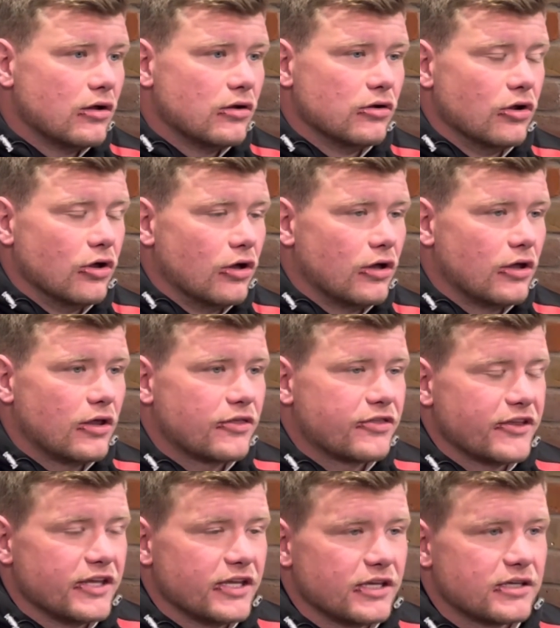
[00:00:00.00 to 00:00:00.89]
Look, I
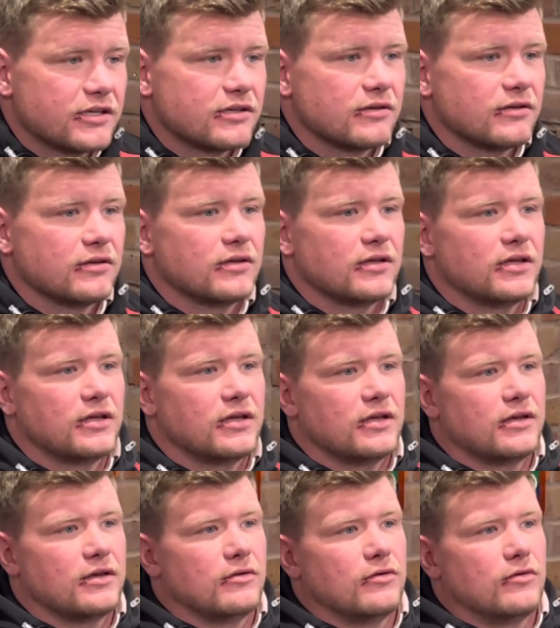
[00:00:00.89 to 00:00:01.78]
think
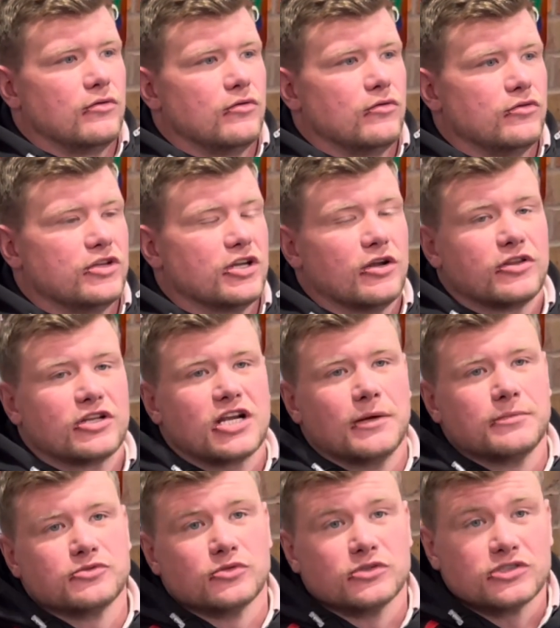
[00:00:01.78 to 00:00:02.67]
you know, the
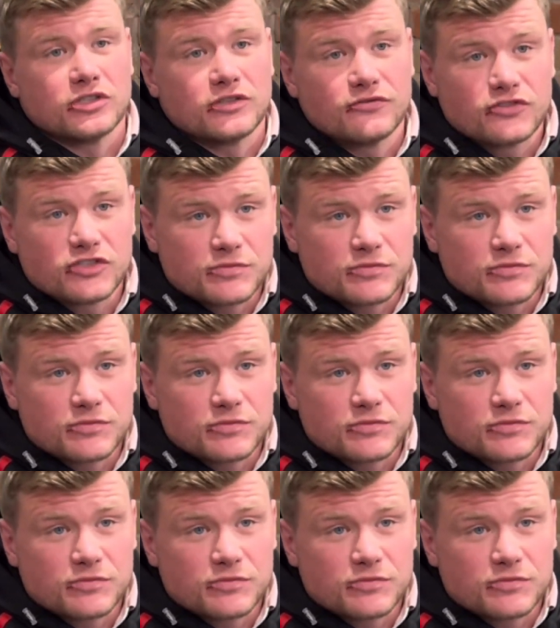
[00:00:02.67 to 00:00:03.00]
club's always looking for